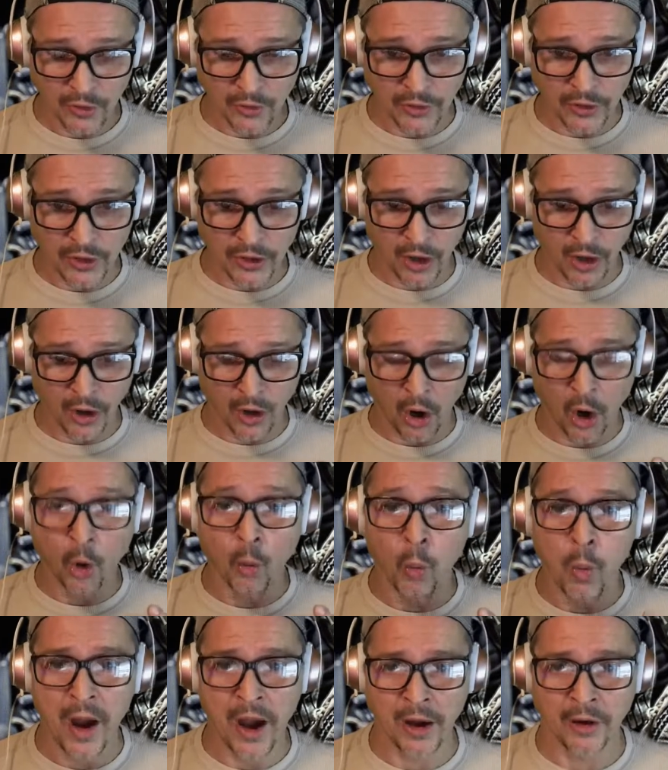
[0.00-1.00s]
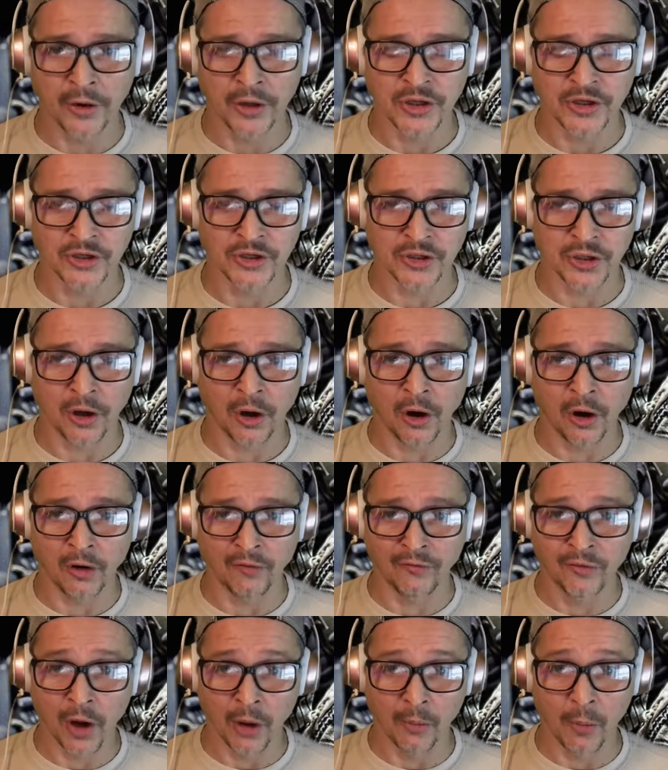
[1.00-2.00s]
the uh, awareness
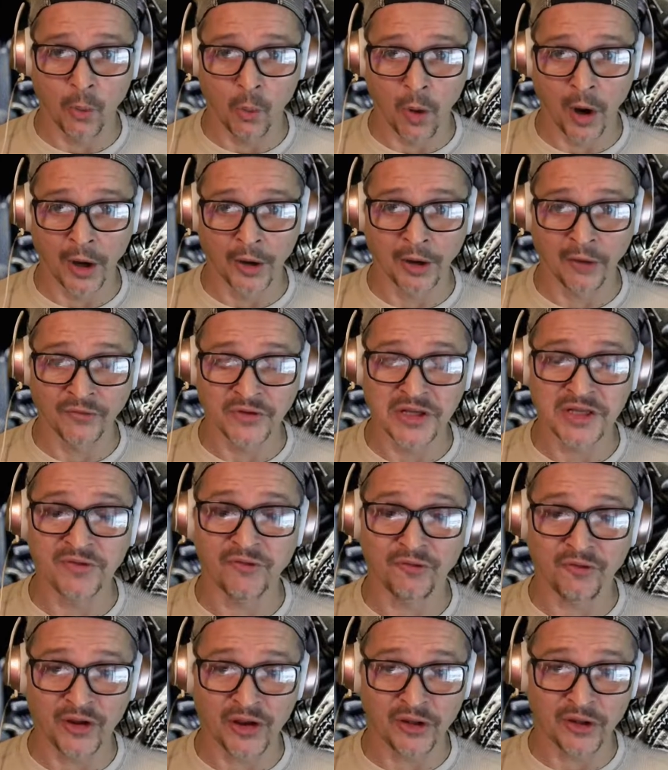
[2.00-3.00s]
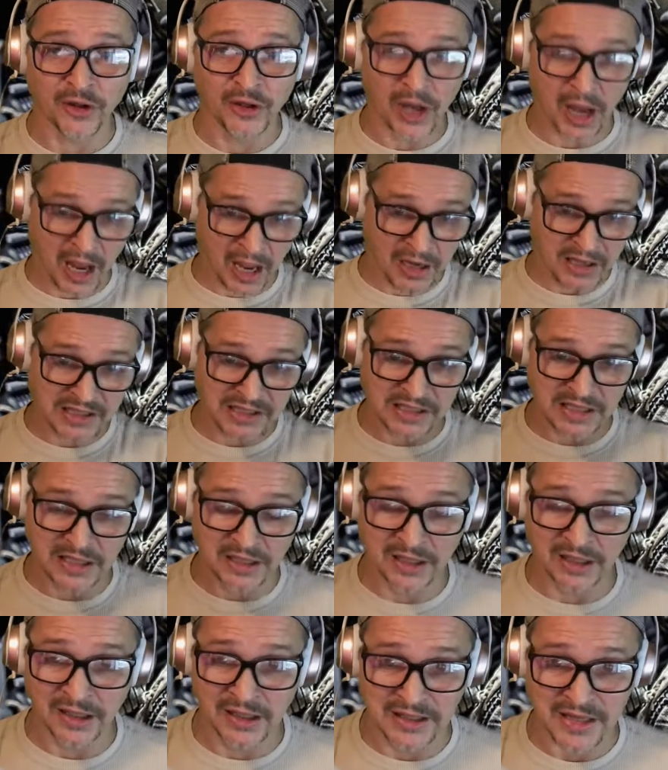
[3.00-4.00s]
of number one, of this feeling and
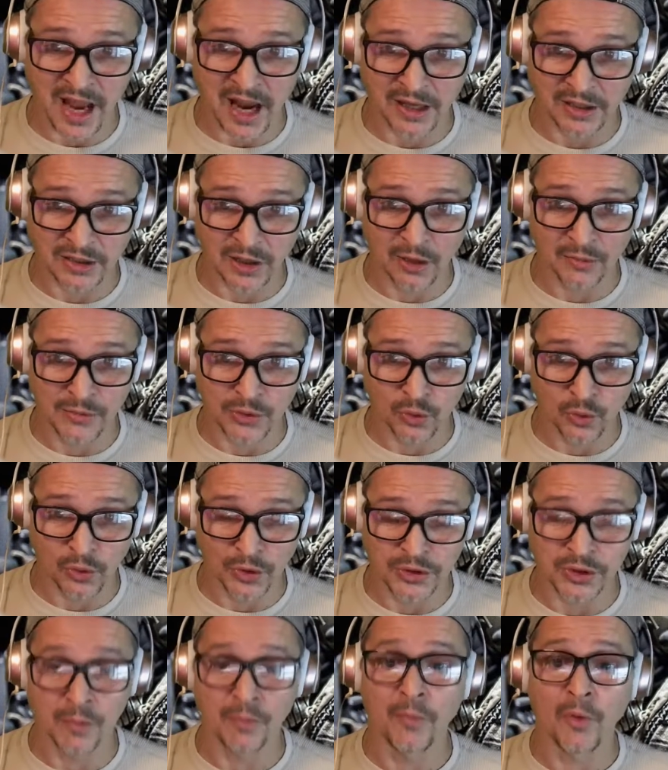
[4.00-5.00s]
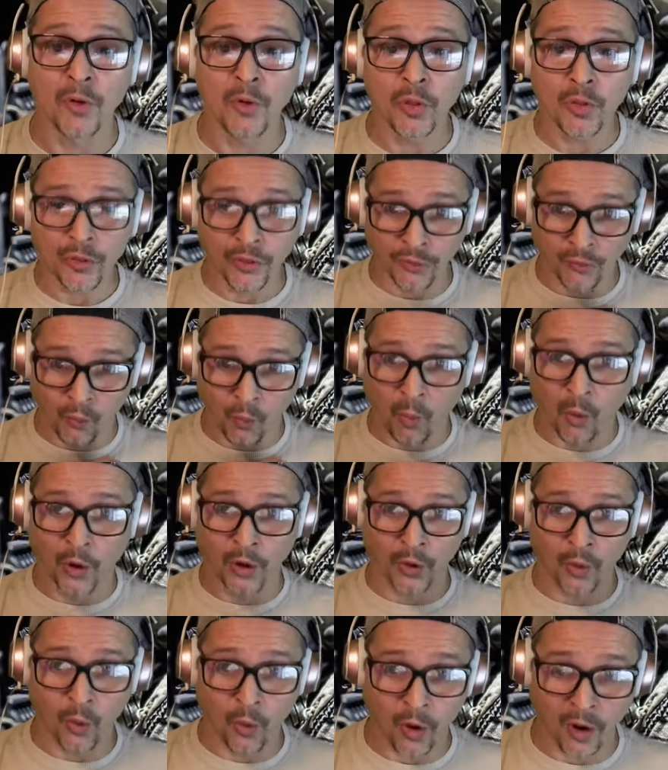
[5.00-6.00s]
seeing an attack come towards him,
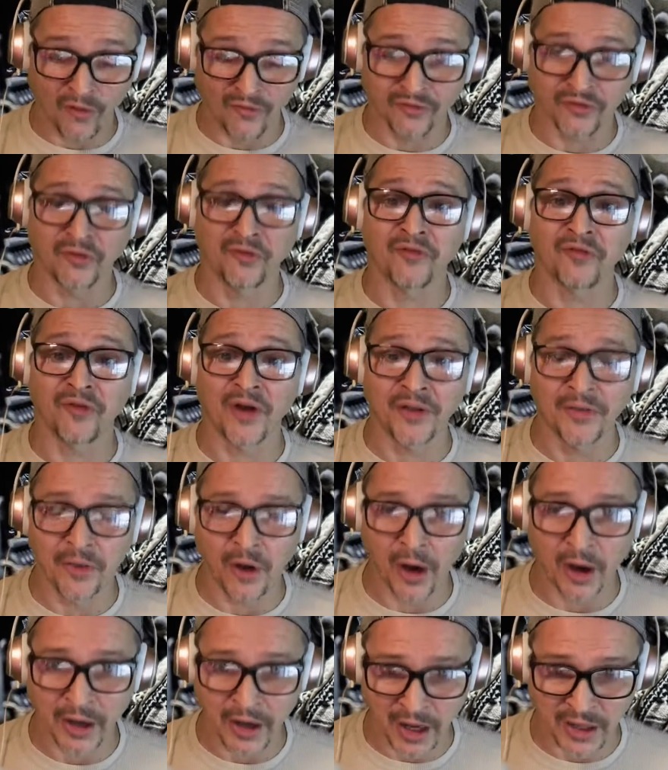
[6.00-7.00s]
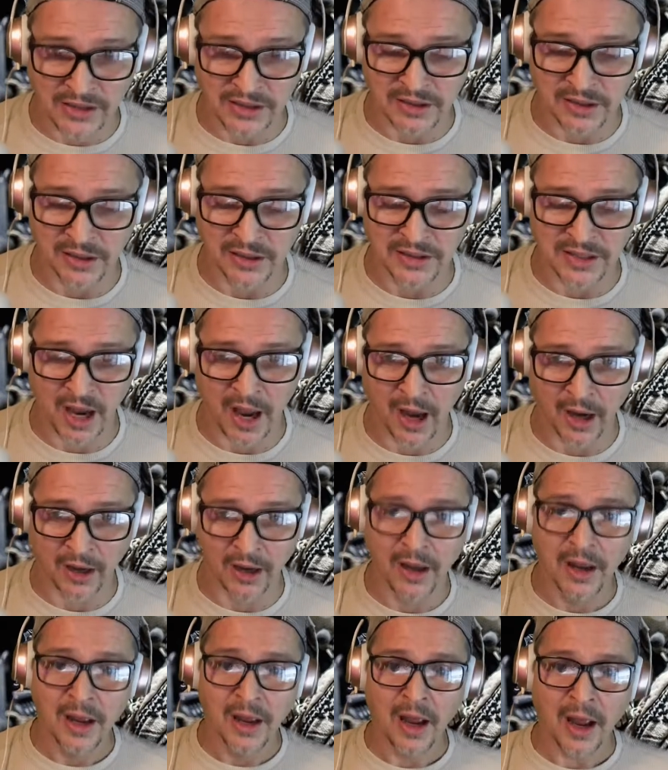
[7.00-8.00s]
thwart off, defend against an
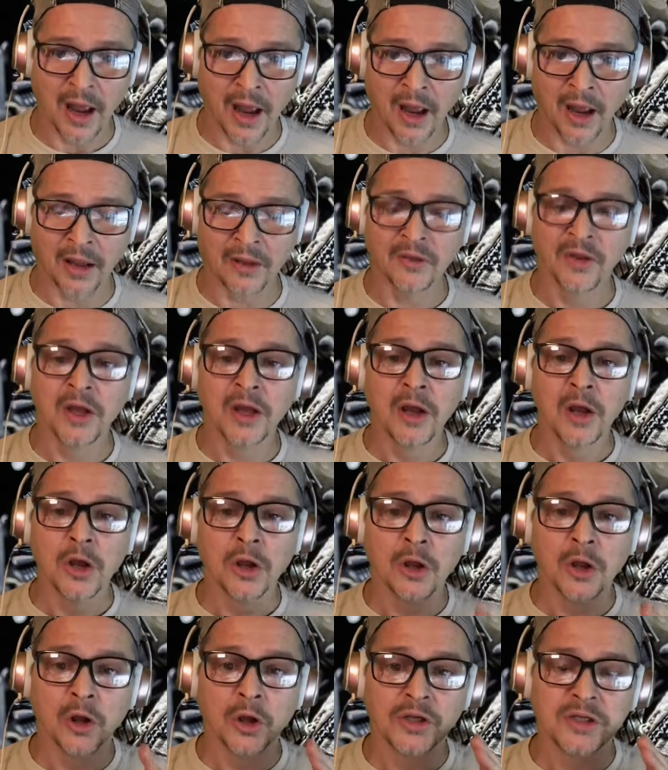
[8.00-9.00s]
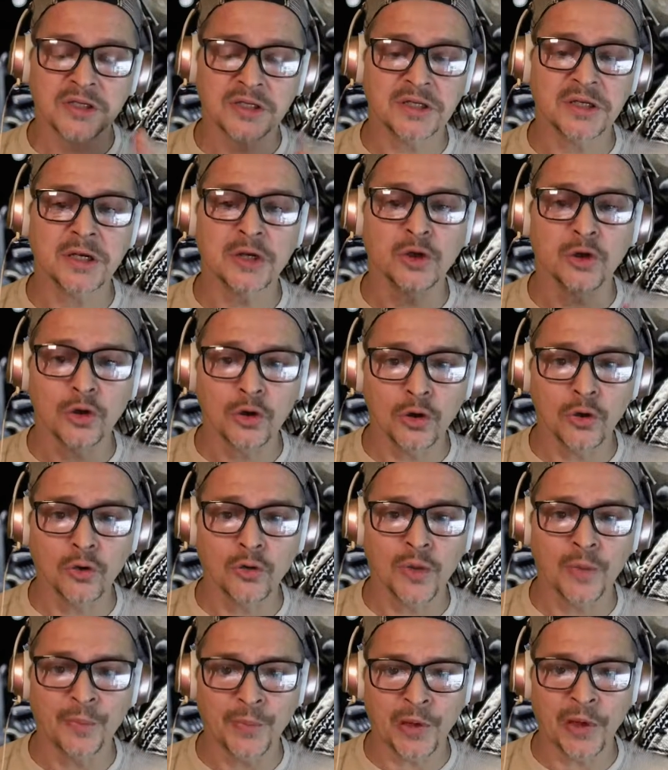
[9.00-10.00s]
attack, and see who
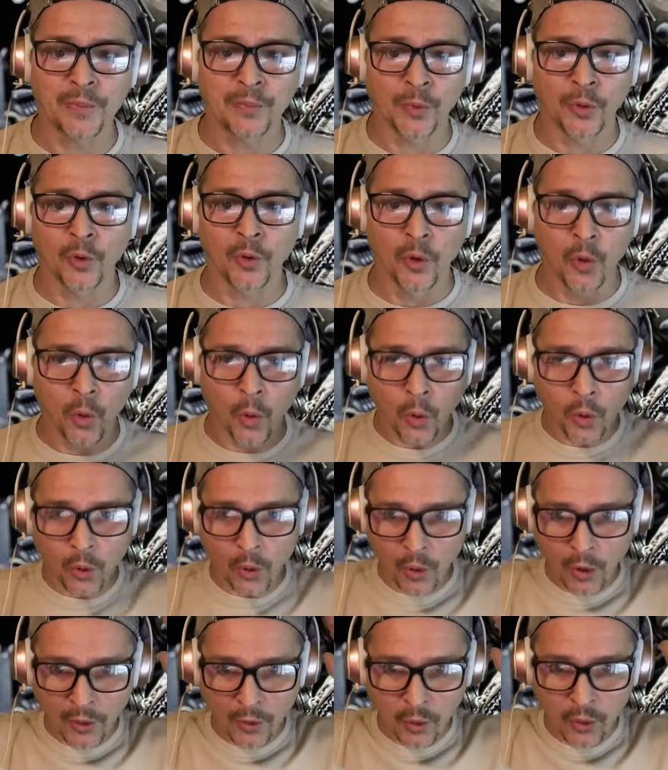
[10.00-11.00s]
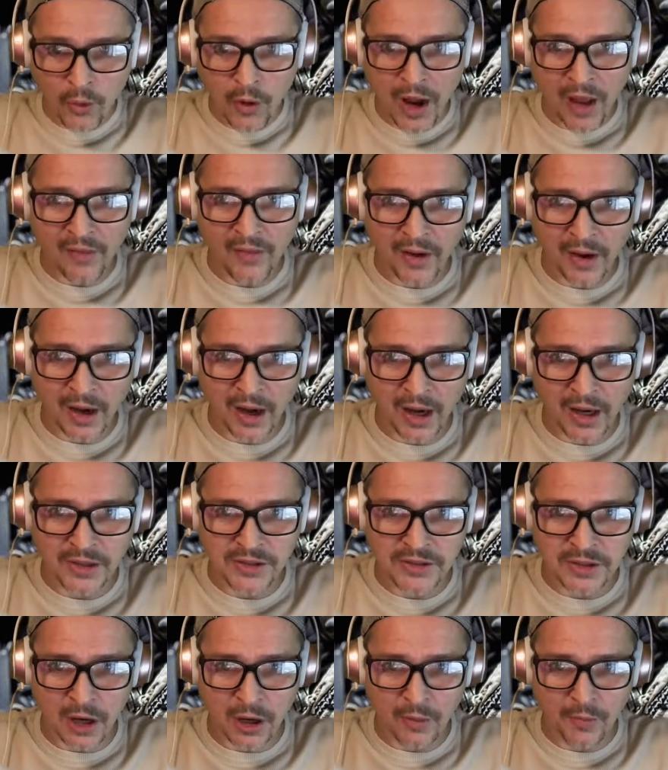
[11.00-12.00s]
the people who had their
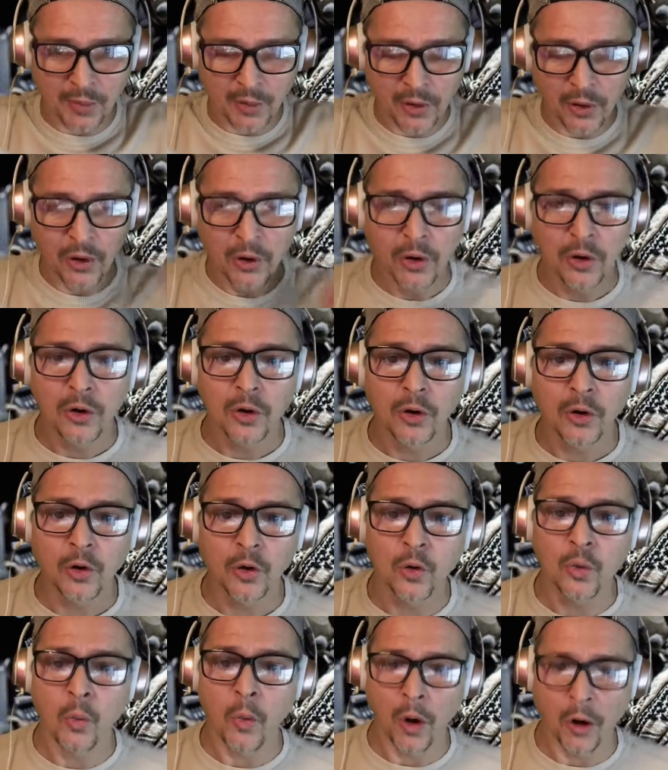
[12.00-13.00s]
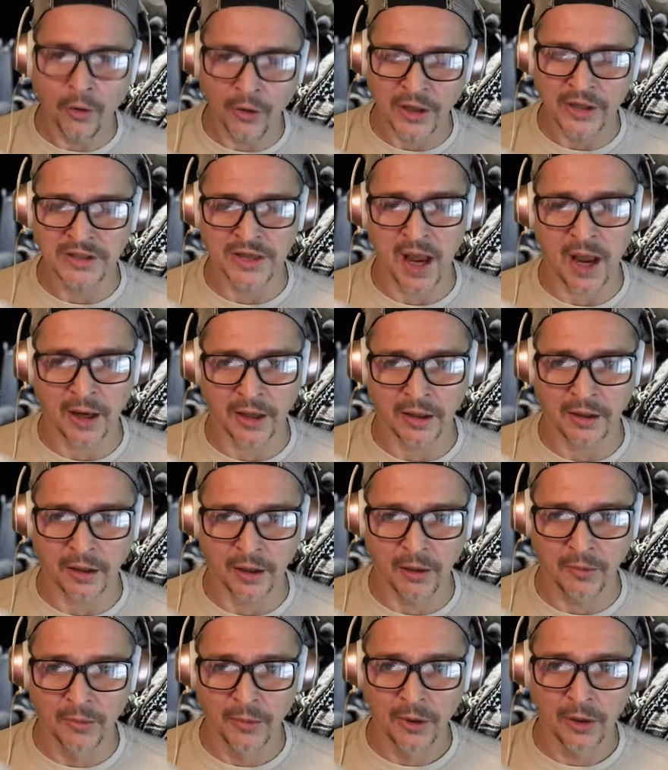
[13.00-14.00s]
hands up, who weren't attacking
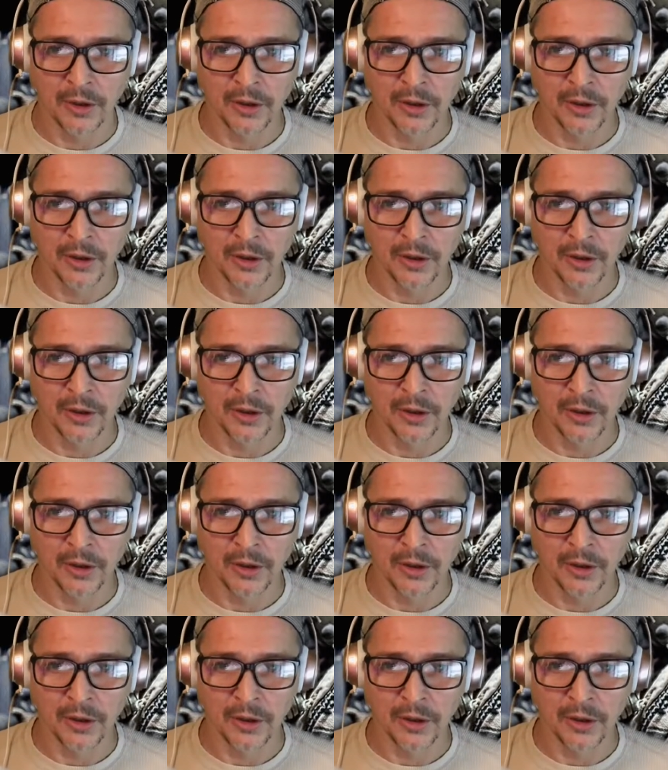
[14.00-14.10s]
him,